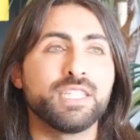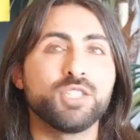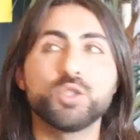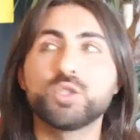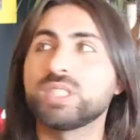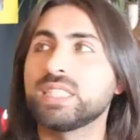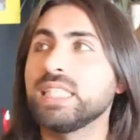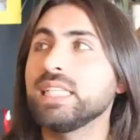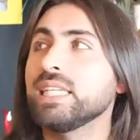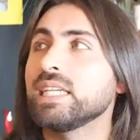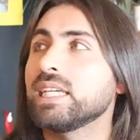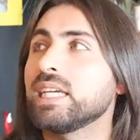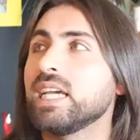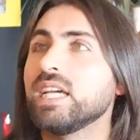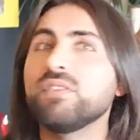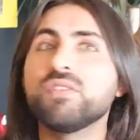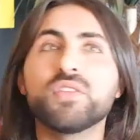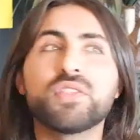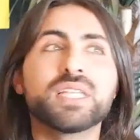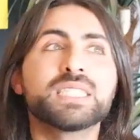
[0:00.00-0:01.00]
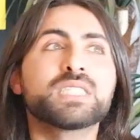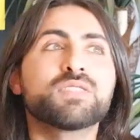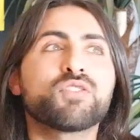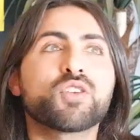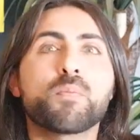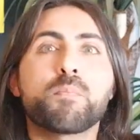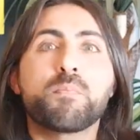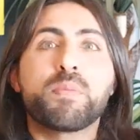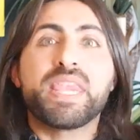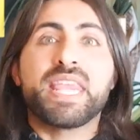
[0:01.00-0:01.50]
You see everything's
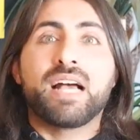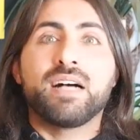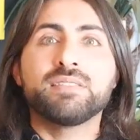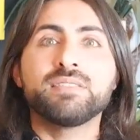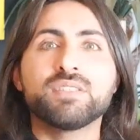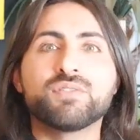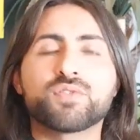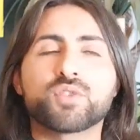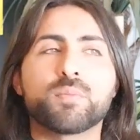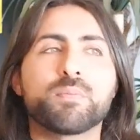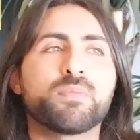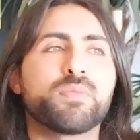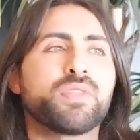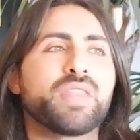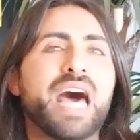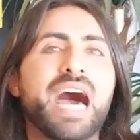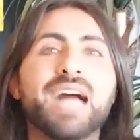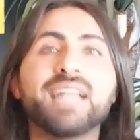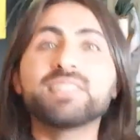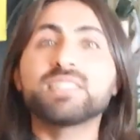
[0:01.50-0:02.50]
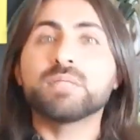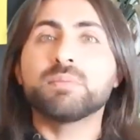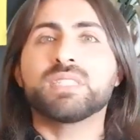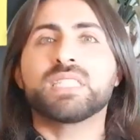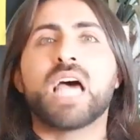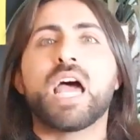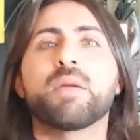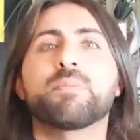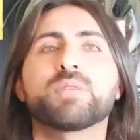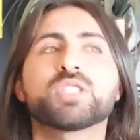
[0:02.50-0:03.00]
from beyond, from the ultimate
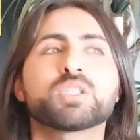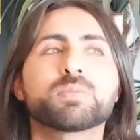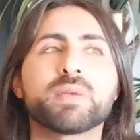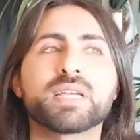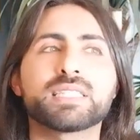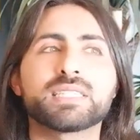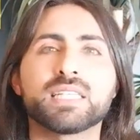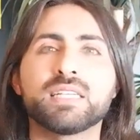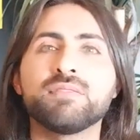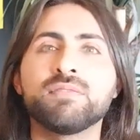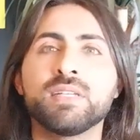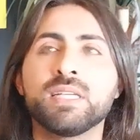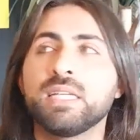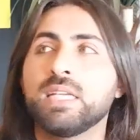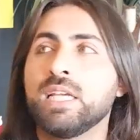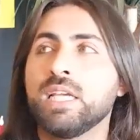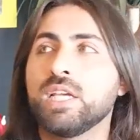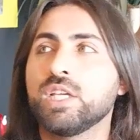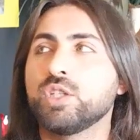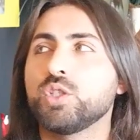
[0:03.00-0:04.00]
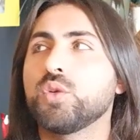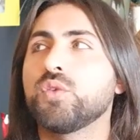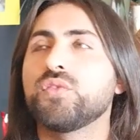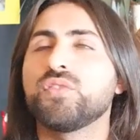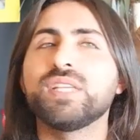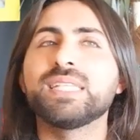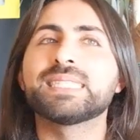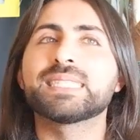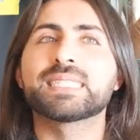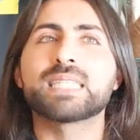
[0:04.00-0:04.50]
higher perspective, you
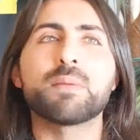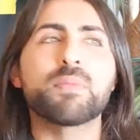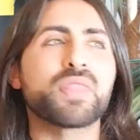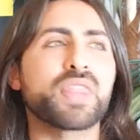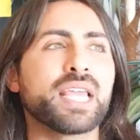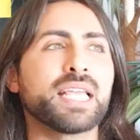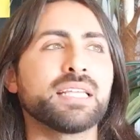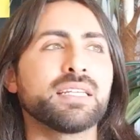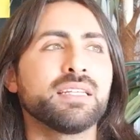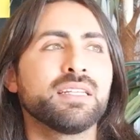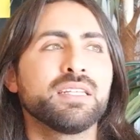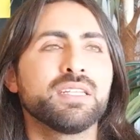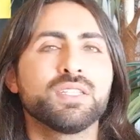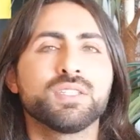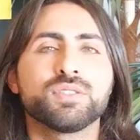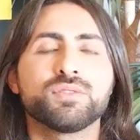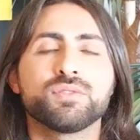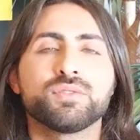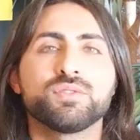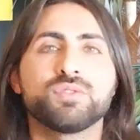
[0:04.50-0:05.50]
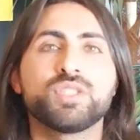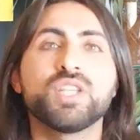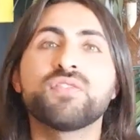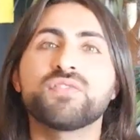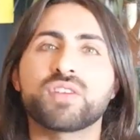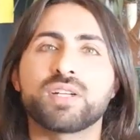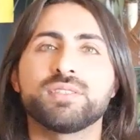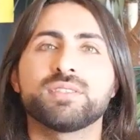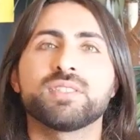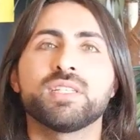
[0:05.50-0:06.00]
feel something
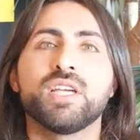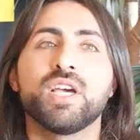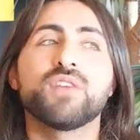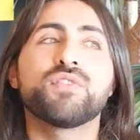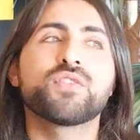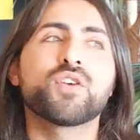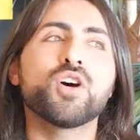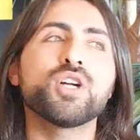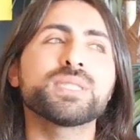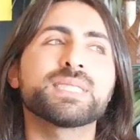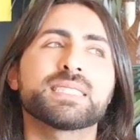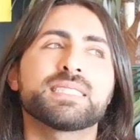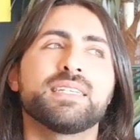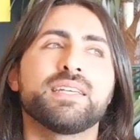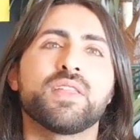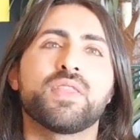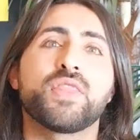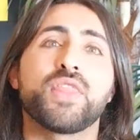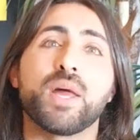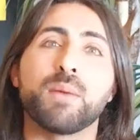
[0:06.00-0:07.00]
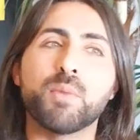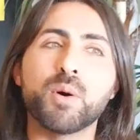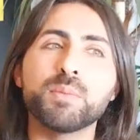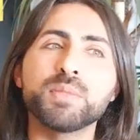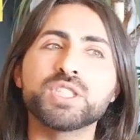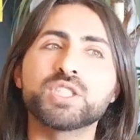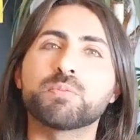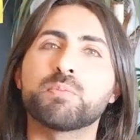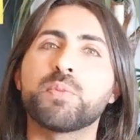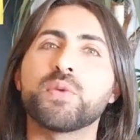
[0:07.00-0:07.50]
different. Of course, the
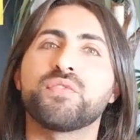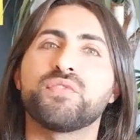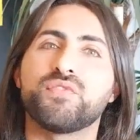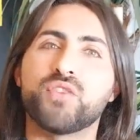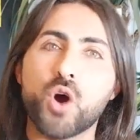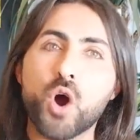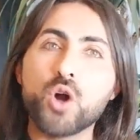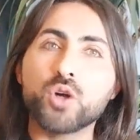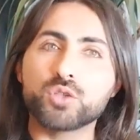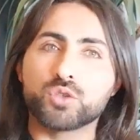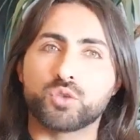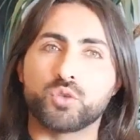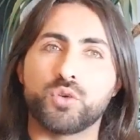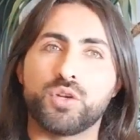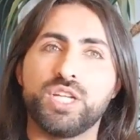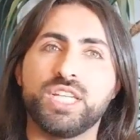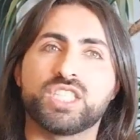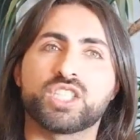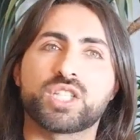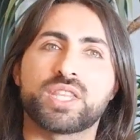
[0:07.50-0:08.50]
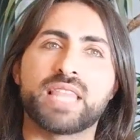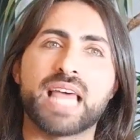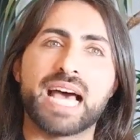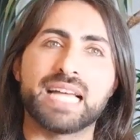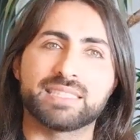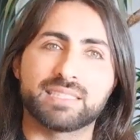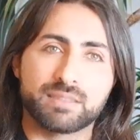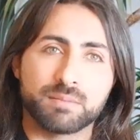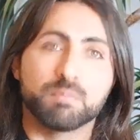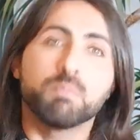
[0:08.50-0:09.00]
moment before to reach
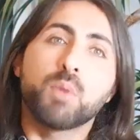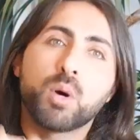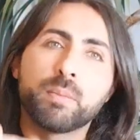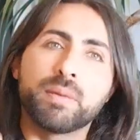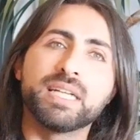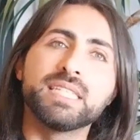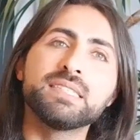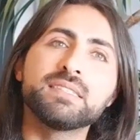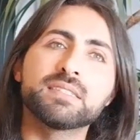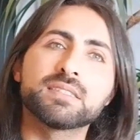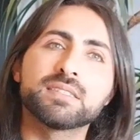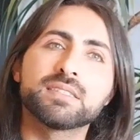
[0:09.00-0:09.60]
that moment,